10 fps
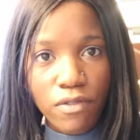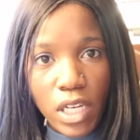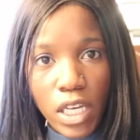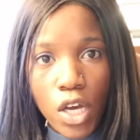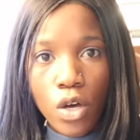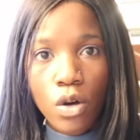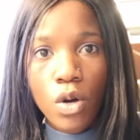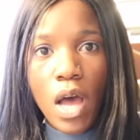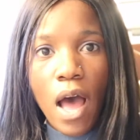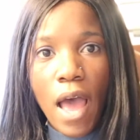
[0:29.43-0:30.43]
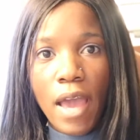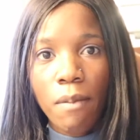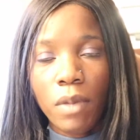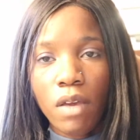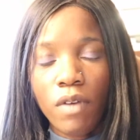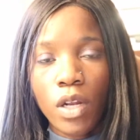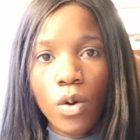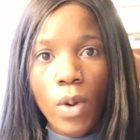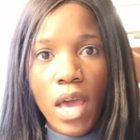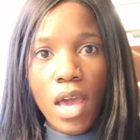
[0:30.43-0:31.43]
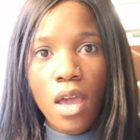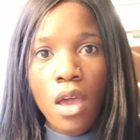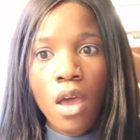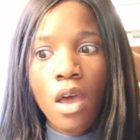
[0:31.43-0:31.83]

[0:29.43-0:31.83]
video, I'm giving away